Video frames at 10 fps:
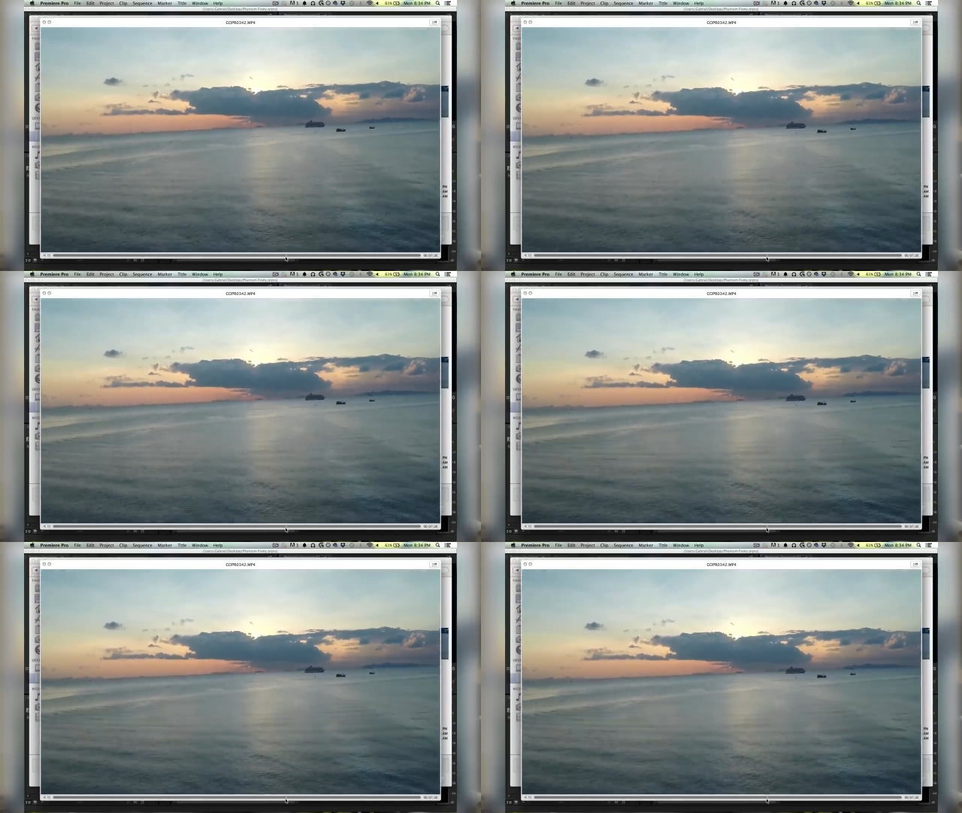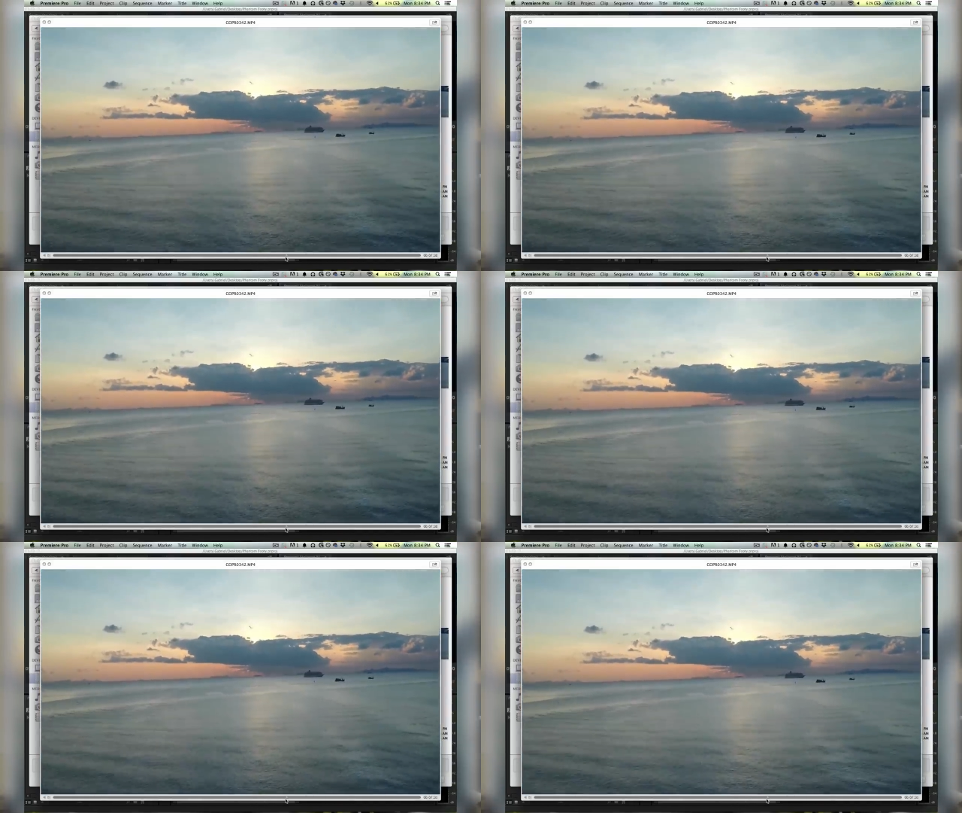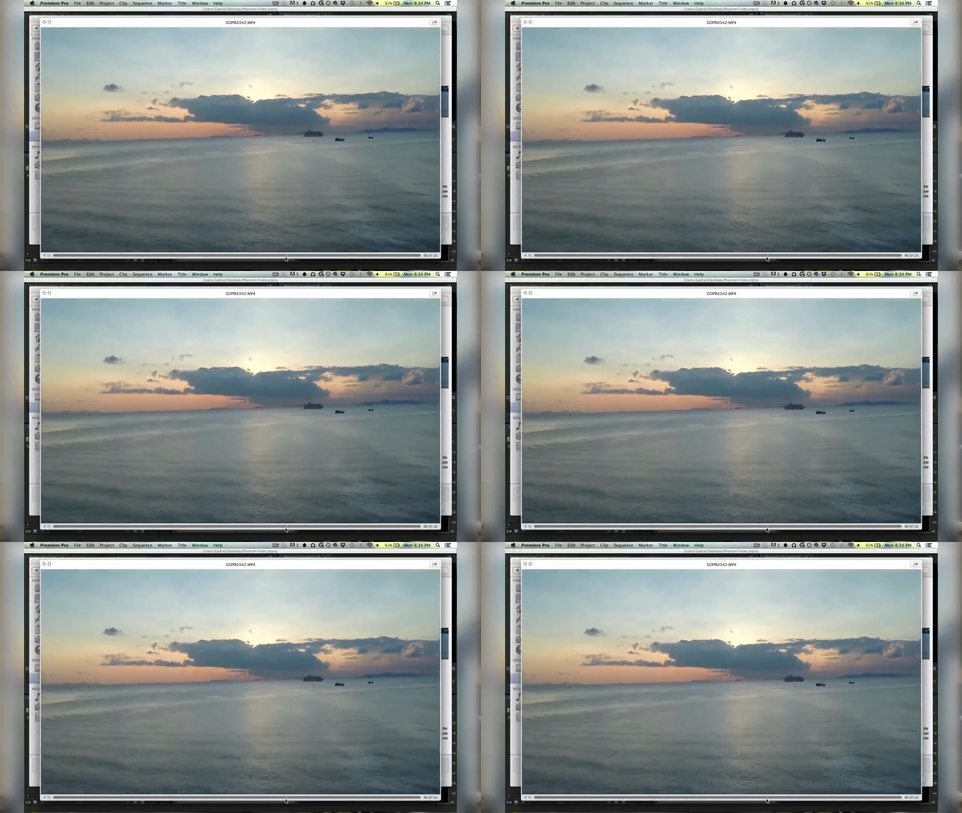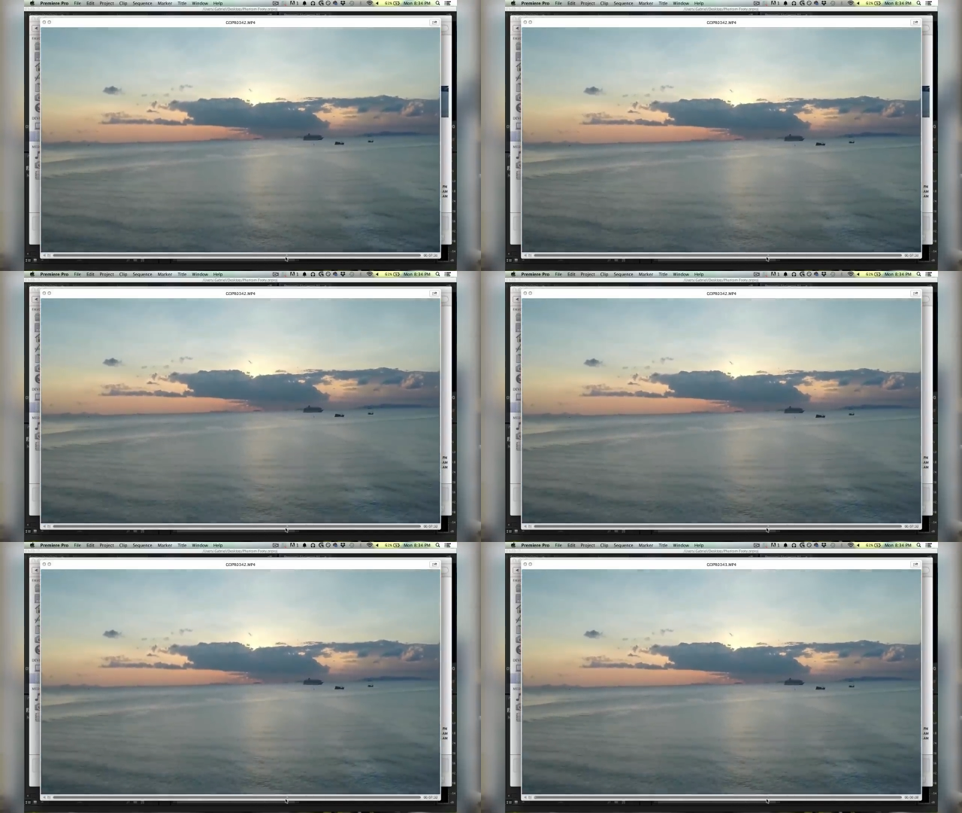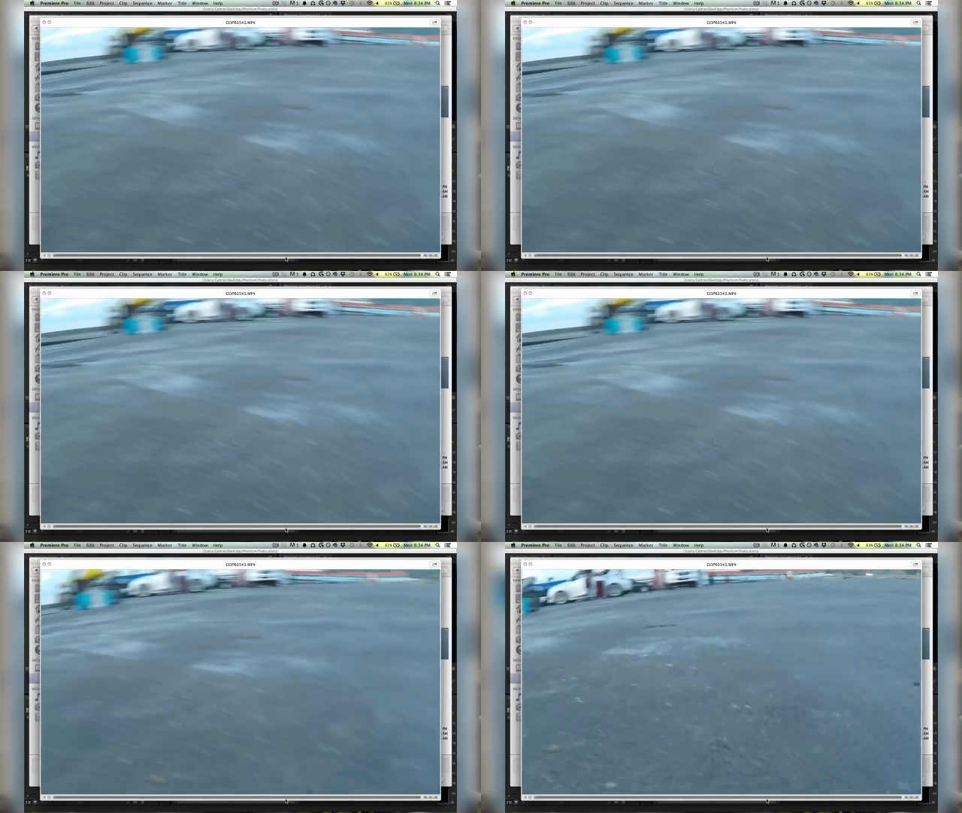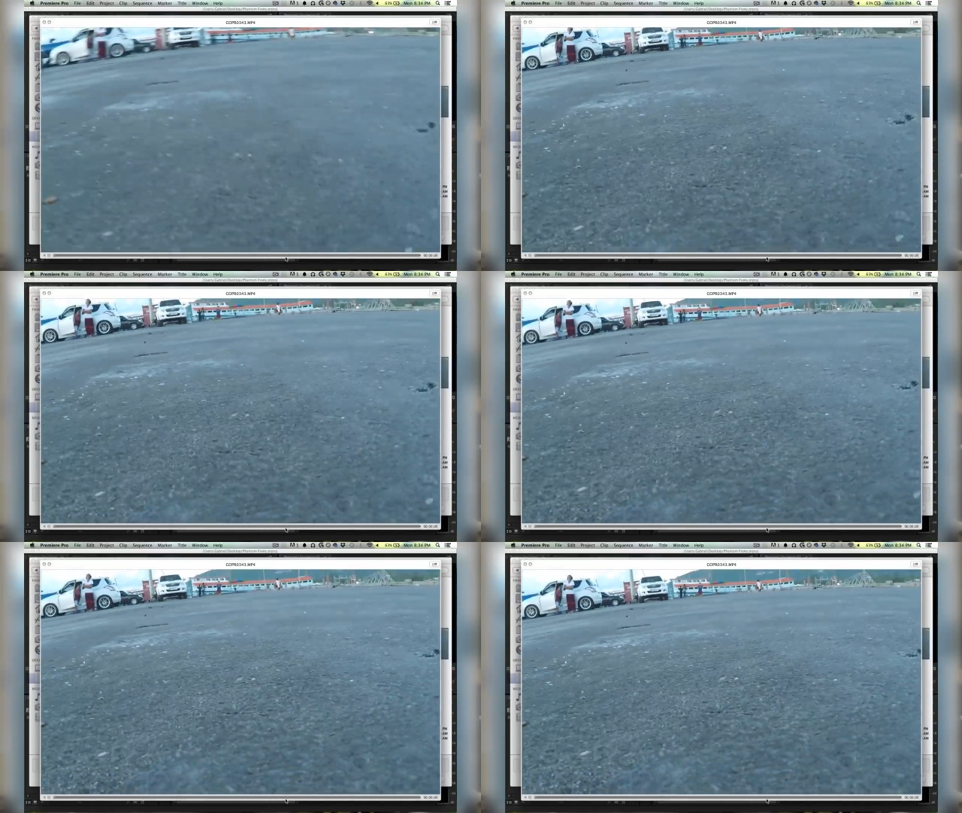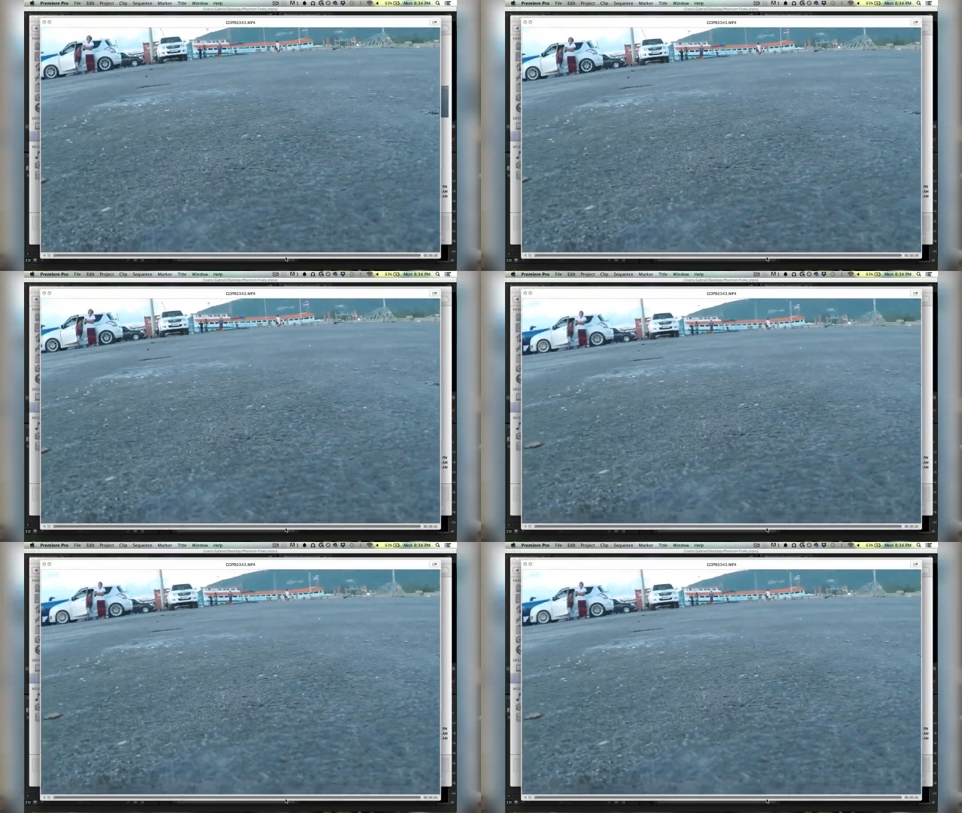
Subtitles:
Nobody's mouth can be seen.